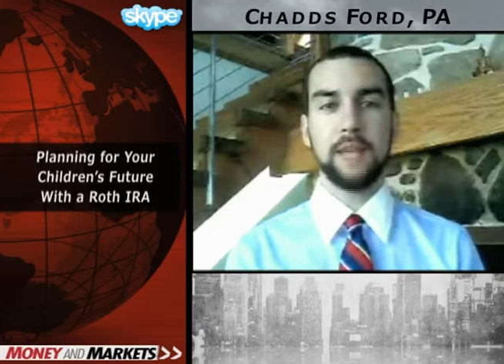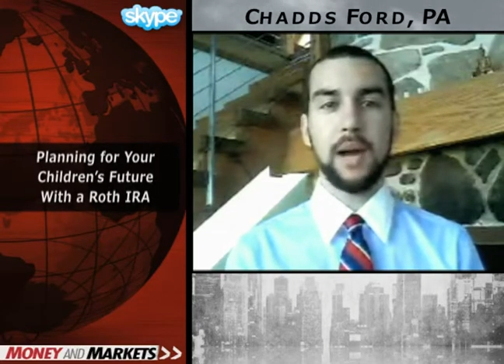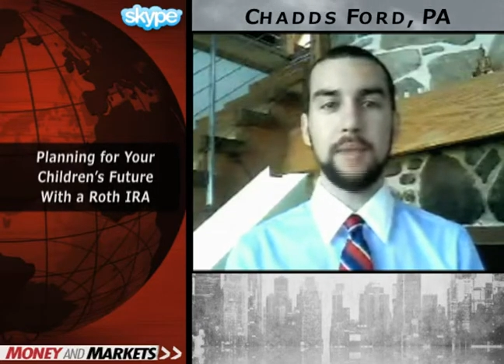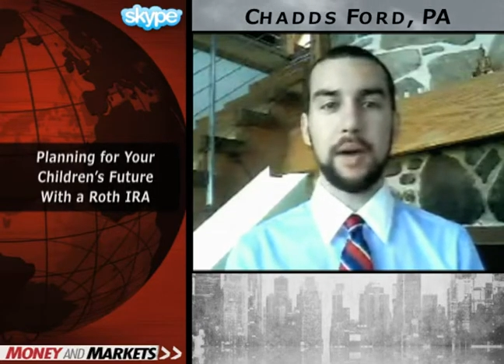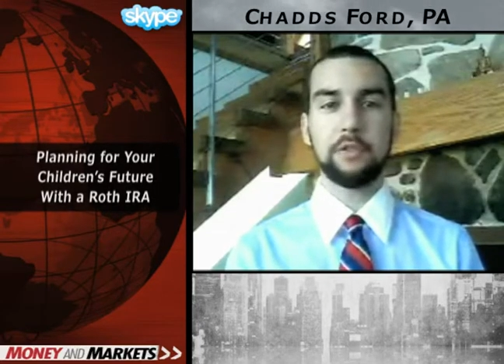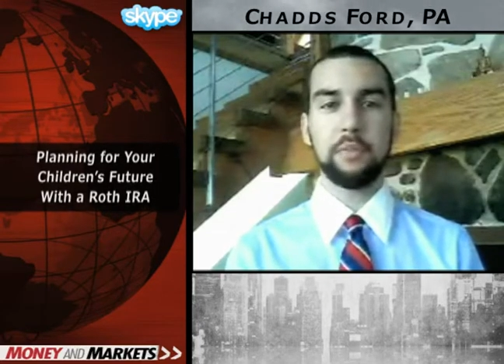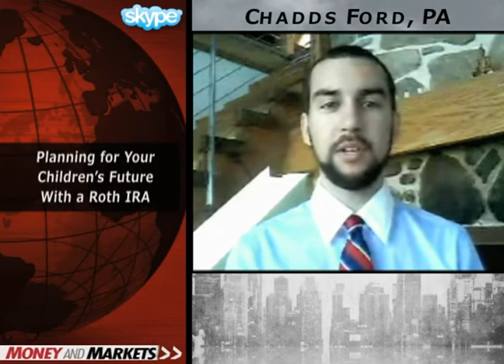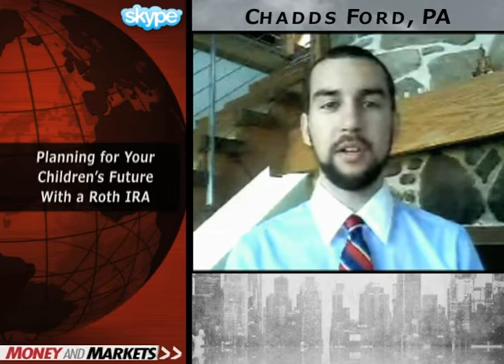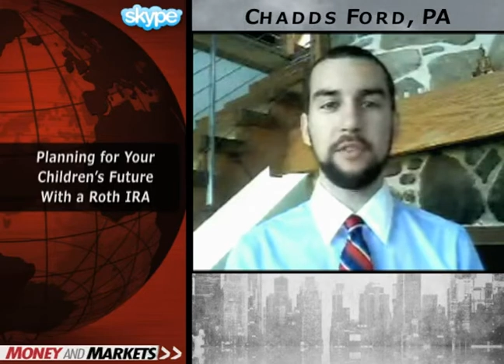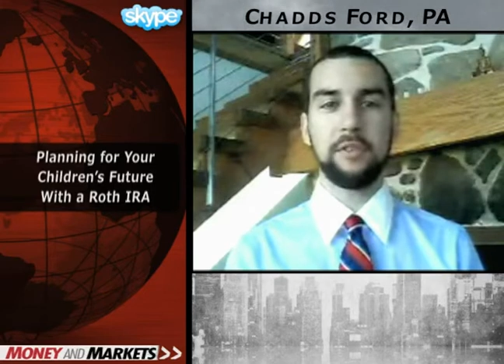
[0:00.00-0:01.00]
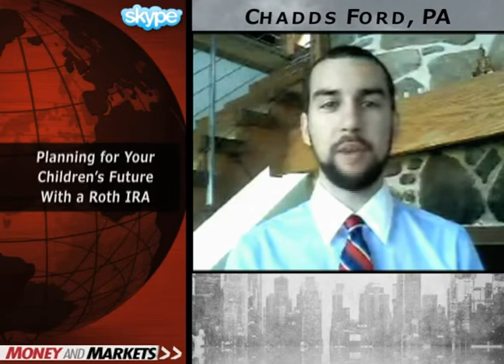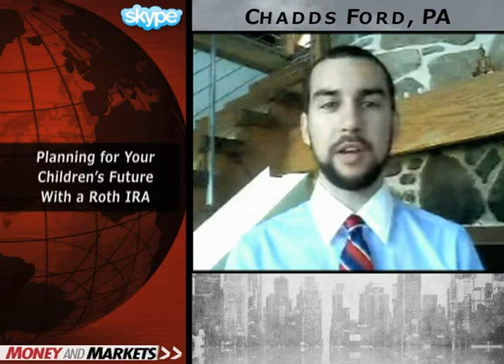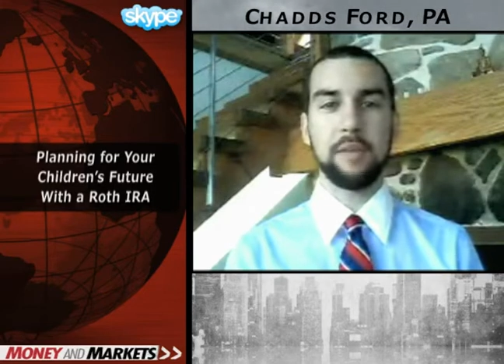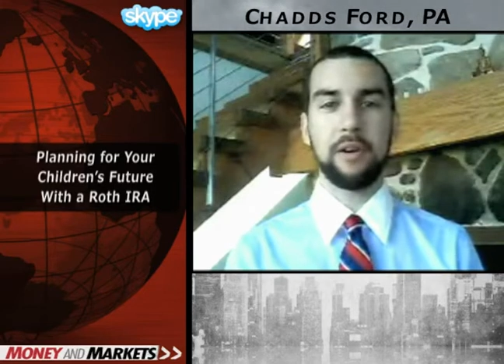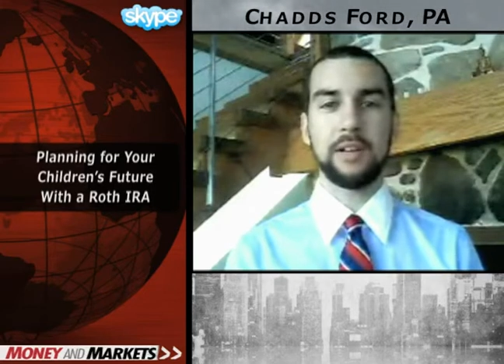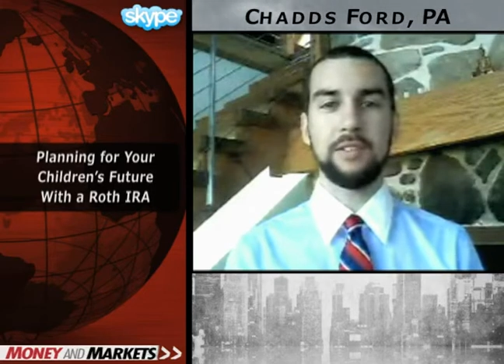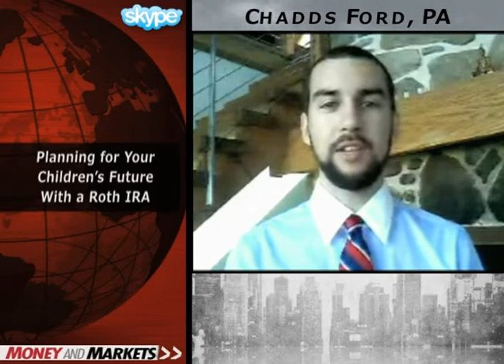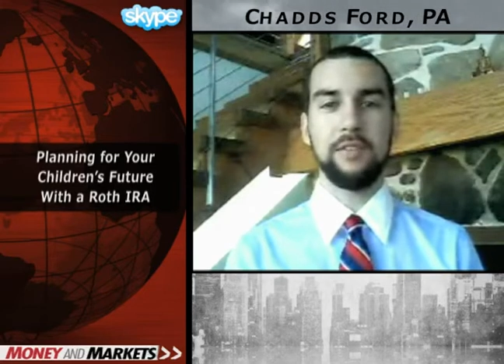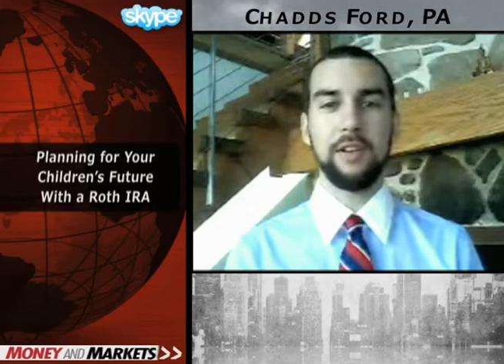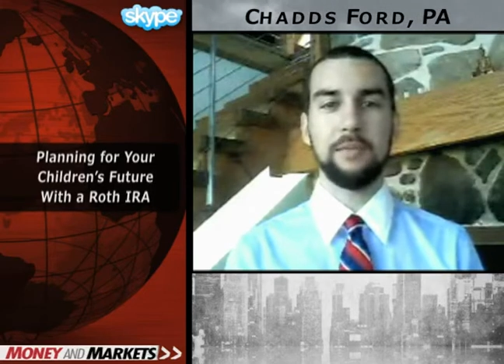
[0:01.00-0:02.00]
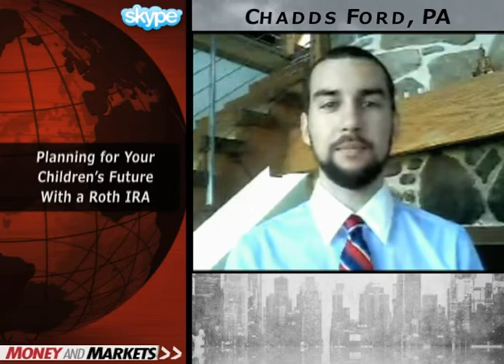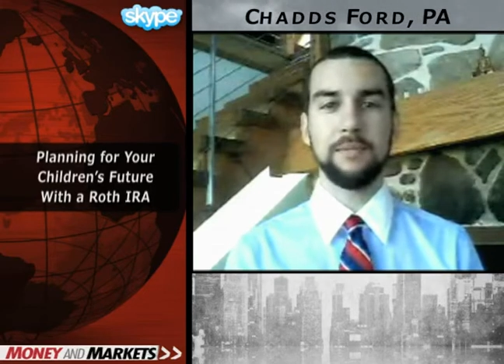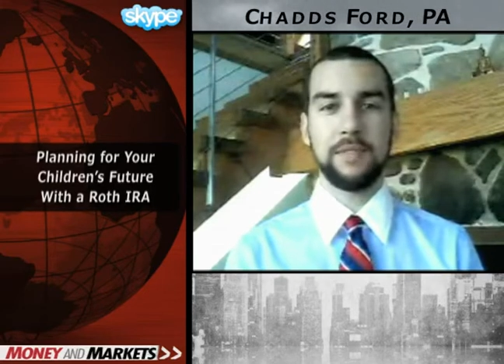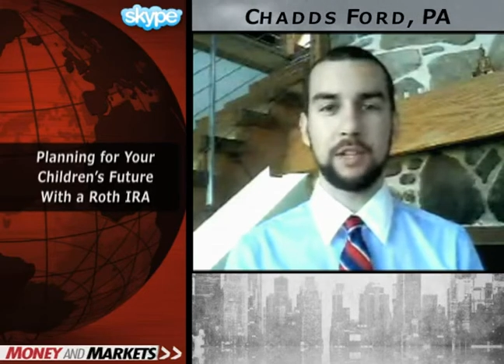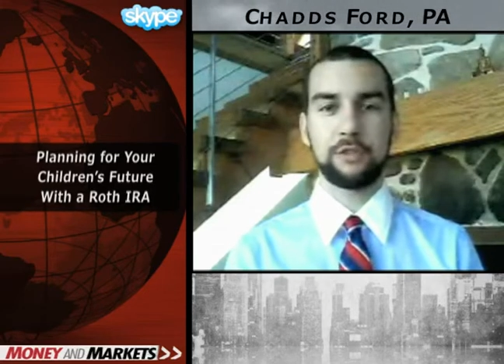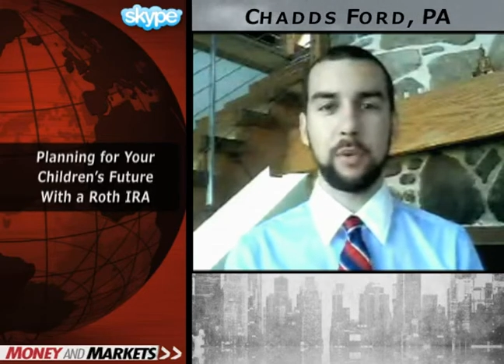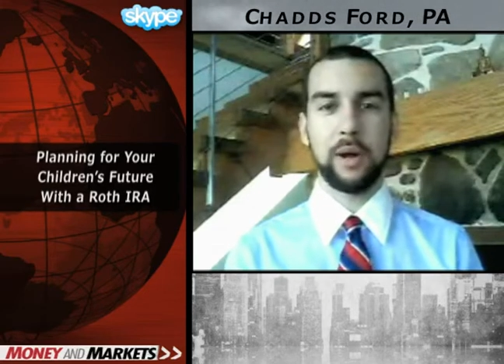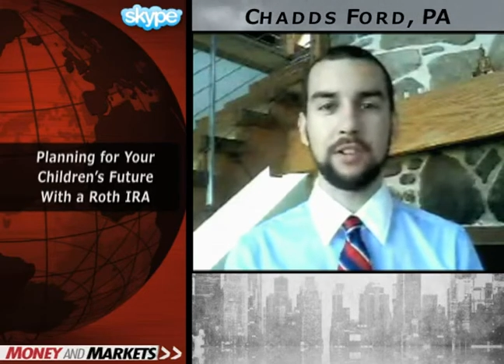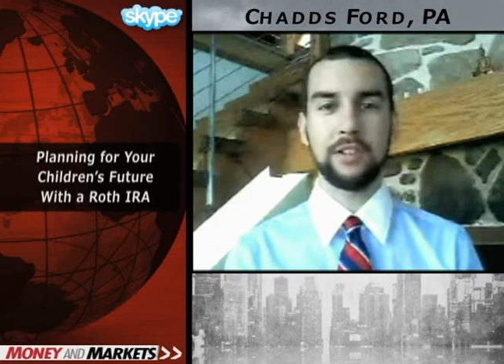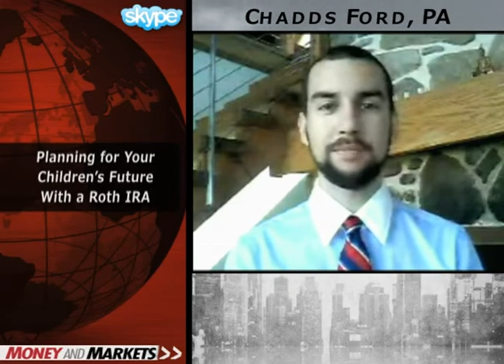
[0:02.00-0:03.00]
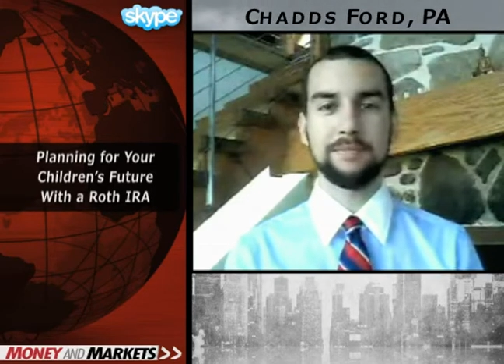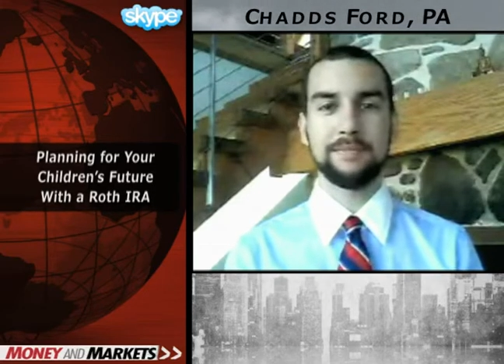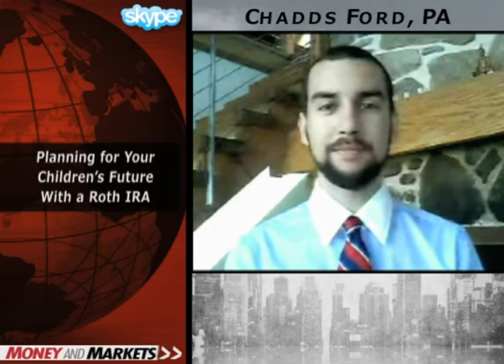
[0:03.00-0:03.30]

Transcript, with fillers: I'm Nilus Mattive for Money and Markets TV. Thanks for watching.